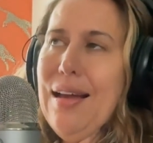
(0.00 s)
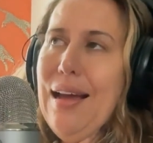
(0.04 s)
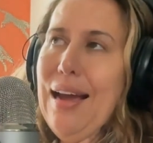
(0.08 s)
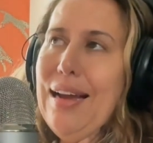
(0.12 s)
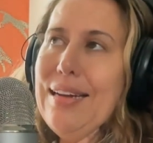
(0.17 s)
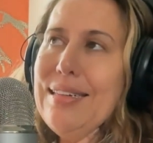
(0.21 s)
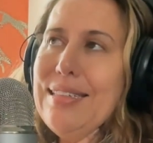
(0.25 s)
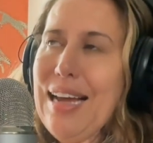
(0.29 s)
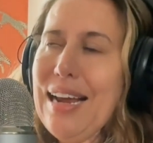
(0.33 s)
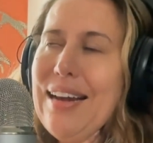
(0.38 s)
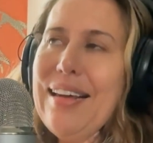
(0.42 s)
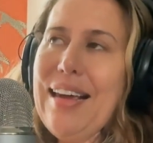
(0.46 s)
I
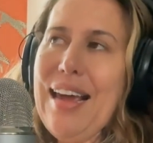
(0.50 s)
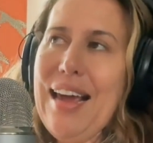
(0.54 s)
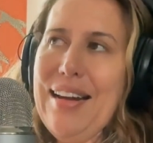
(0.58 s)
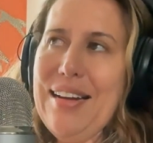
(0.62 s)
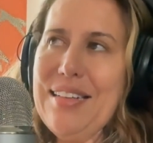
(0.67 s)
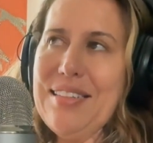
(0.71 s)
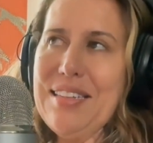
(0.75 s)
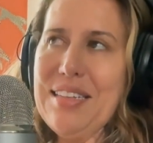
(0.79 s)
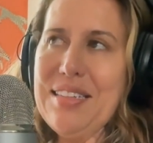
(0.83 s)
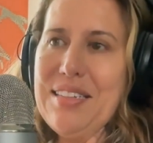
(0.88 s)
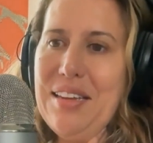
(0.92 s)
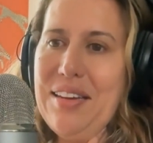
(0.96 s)

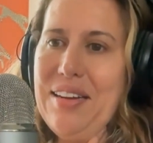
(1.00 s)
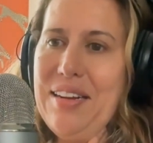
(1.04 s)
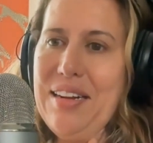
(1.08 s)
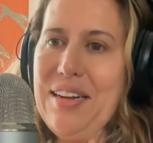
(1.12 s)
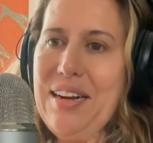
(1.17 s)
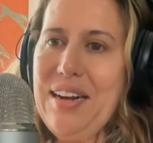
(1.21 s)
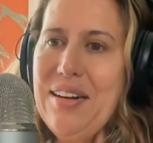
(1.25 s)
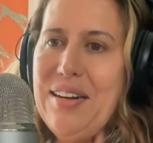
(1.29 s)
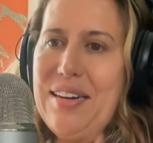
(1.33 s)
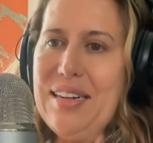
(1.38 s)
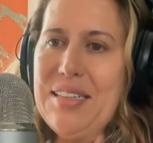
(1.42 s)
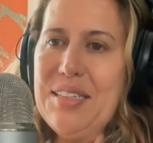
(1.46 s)
dedicated Sicilian
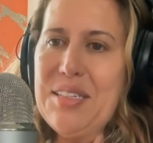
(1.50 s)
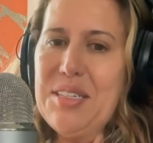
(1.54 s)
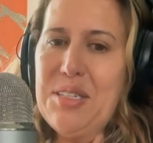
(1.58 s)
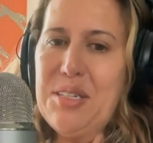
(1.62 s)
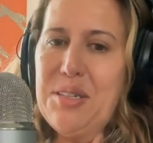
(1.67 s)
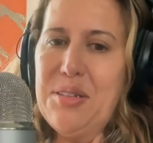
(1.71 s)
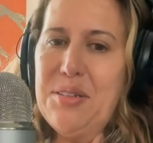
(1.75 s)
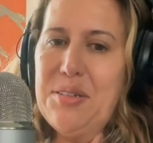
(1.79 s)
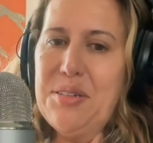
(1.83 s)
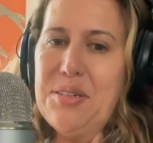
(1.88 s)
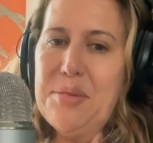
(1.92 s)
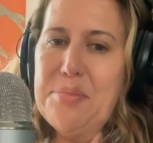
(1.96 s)
Inheritance
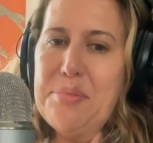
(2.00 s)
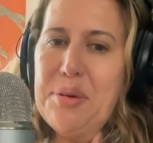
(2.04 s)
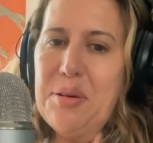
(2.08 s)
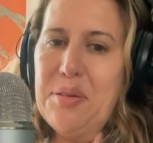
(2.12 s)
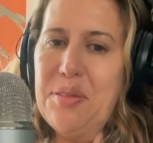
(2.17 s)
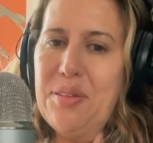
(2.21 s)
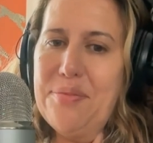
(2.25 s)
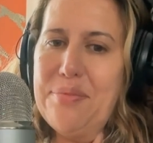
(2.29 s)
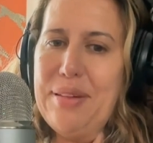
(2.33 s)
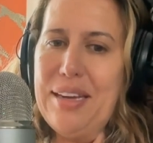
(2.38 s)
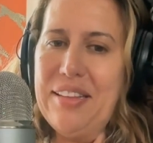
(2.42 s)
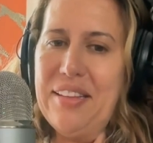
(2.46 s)
to both
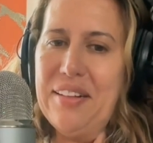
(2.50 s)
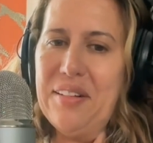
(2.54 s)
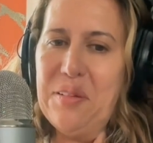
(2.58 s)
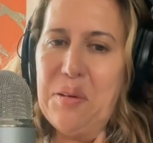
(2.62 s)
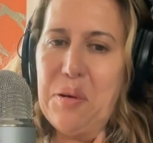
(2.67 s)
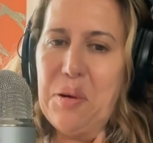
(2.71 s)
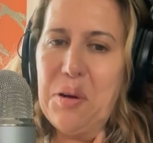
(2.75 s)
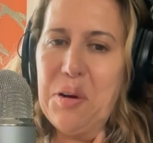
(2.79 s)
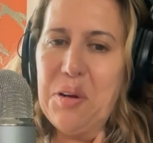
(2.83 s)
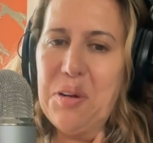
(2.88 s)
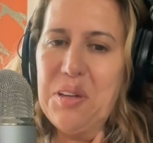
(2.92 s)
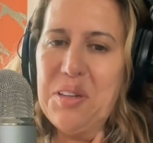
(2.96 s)
of my little
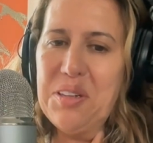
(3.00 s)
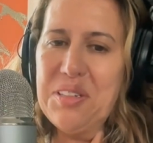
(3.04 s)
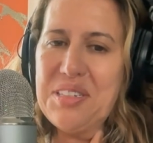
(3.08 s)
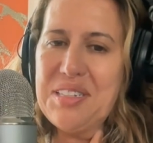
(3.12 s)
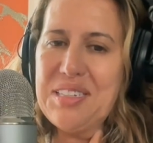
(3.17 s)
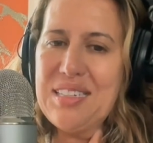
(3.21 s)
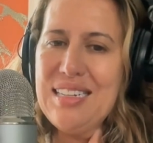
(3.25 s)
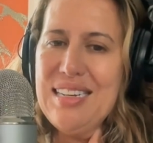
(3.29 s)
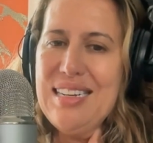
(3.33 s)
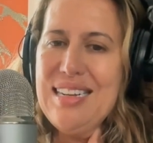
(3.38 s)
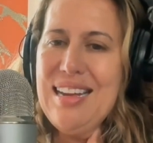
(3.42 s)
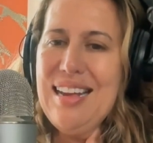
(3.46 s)

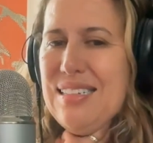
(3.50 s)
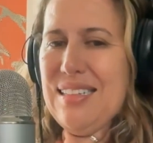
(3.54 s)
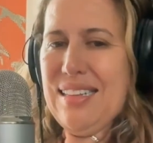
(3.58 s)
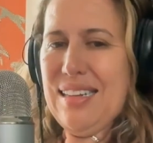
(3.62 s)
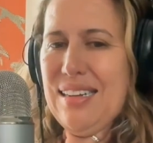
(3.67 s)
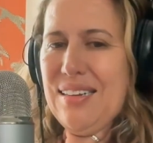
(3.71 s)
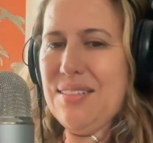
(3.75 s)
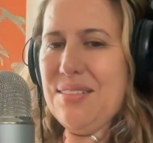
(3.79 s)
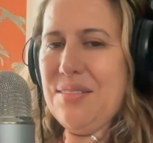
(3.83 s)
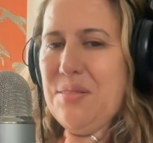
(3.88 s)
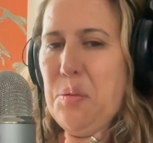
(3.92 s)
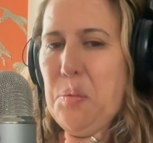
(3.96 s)
girls,
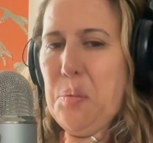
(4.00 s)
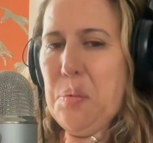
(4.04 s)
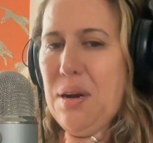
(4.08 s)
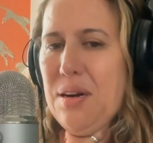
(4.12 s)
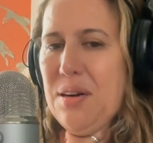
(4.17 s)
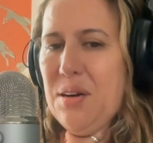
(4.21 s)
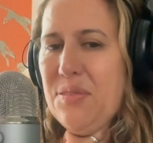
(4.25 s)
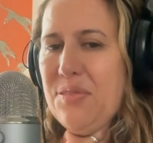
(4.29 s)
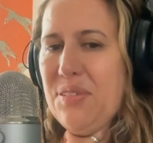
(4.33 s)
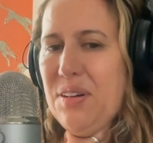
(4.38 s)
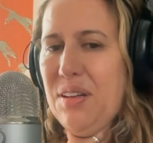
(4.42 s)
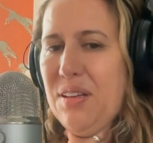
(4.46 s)
their
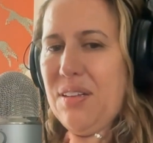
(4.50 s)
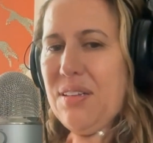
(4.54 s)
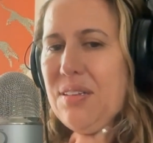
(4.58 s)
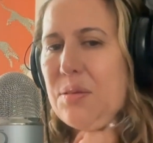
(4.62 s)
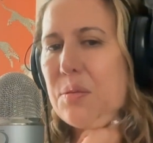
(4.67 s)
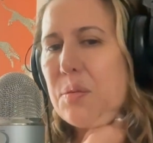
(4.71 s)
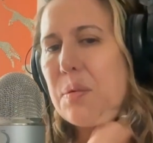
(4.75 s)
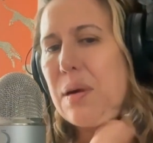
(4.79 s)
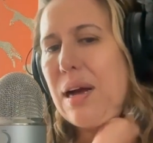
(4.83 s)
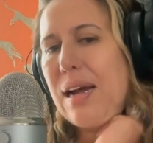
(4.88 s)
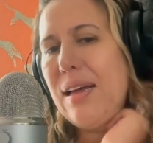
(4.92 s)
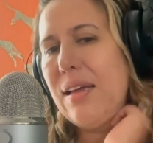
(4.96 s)
wonderful
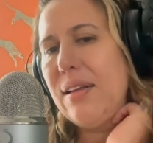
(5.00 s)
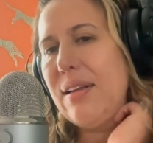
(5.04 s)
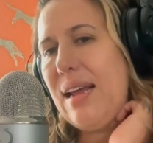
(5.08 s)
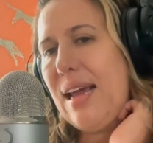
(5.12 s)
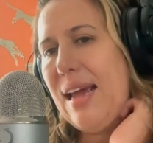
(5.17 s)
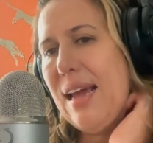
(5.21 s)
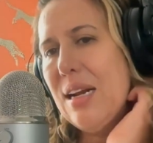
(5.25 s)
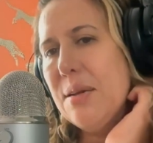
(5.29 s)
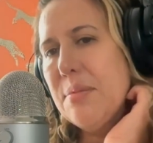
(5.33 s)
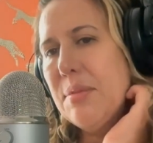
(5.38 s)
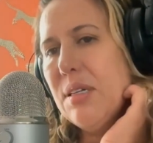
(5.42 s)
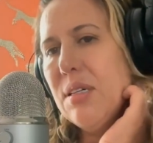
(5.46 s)
wild
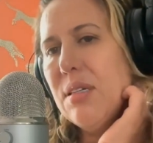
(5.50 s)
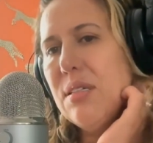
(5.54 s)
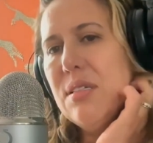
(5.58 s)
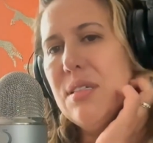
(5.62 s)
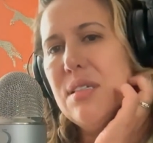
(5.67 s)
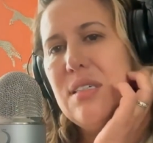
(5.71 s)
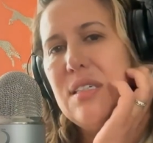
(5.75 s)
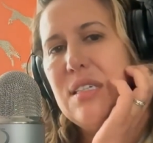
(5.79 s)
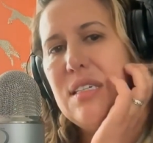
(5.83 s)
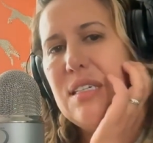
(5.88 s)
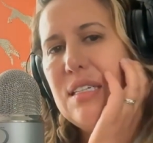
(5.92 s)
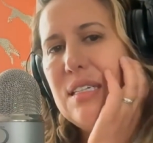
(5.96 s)
animal
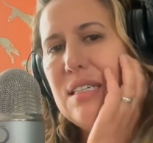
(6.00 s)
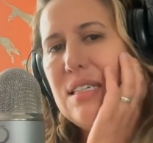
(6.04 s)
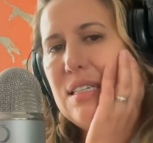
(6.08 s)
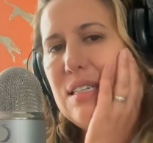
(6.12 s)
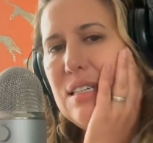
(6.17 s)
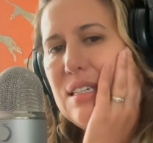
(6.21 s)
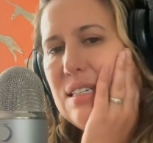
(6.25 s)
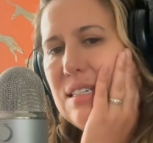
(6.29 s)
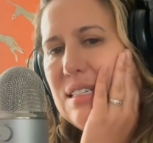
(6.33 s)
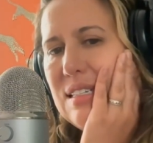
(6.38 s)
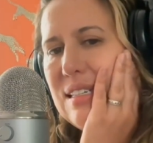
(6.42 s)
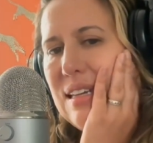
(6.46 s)

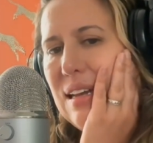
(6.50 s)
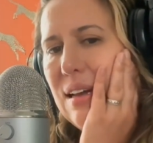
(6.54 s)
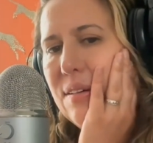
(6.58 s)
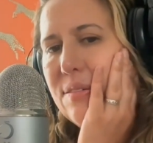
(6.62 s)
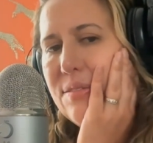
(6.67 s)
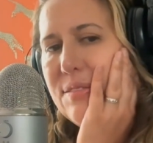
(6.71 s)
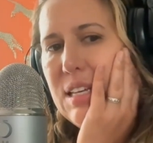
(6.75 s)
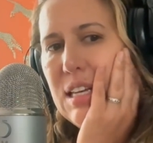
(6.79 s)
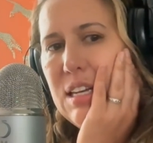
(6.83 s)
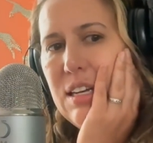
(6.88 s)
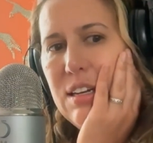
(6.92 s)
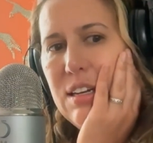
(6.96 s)
selves.